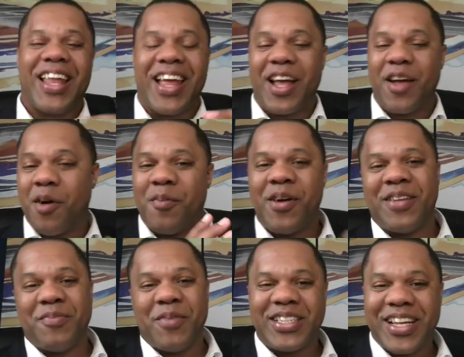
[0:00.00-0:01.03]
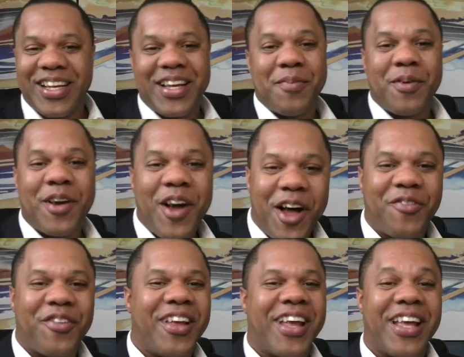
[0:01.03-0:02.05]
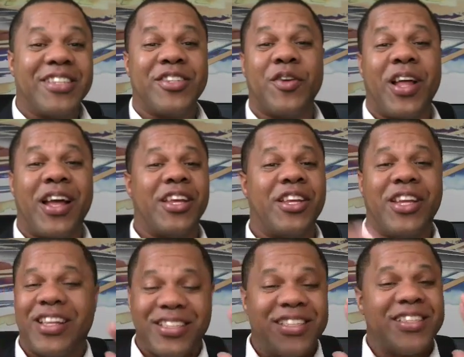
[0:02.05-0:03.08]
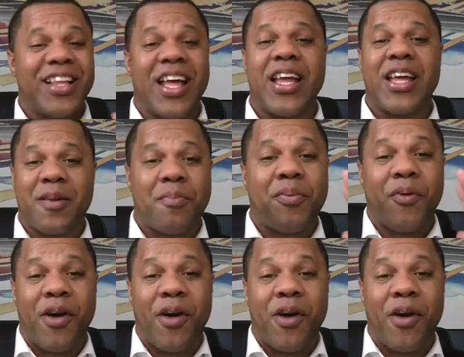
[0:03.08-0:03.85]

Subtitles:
and like I'm on my second cup of coffee, and so like this is like